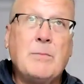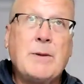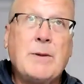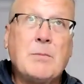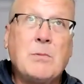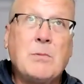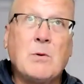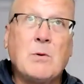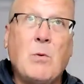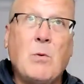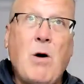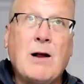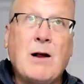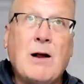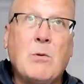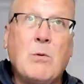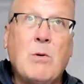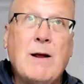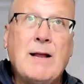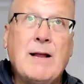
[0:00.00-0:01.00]
people to
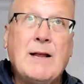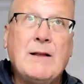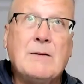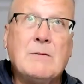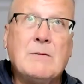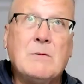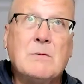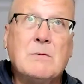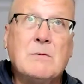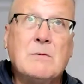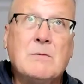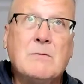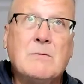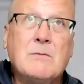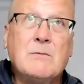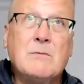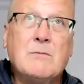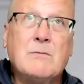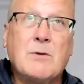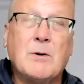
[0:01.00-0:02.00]
walk away
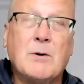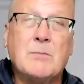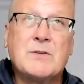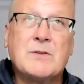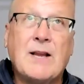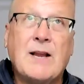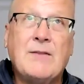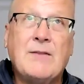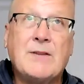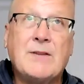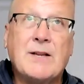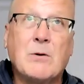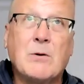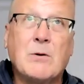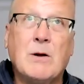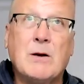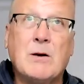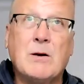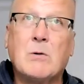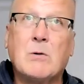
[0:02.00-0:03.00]
from safety
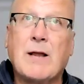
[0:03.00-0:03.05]
going,